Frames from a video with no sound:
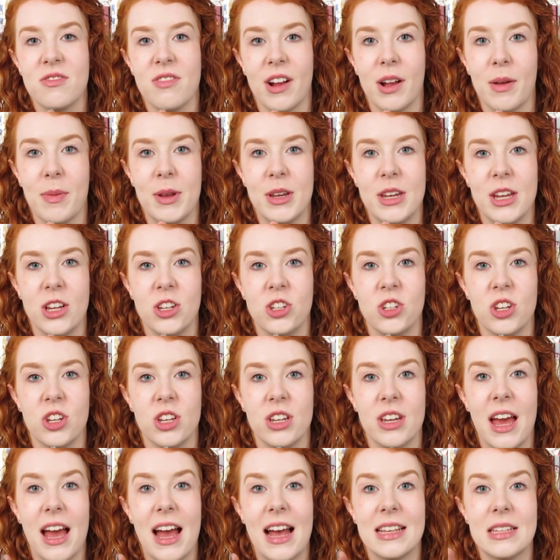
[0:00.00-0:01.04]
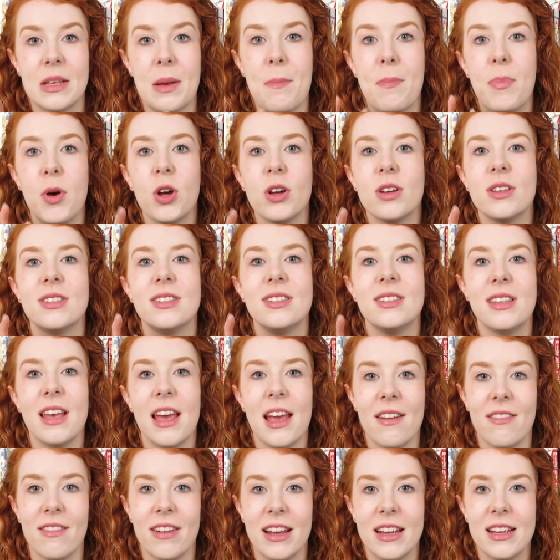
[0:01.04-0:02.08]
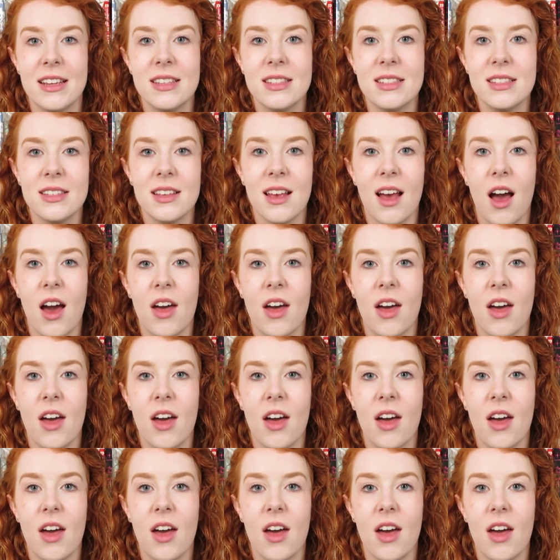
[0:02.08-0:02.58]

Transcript: recommendation are the book series,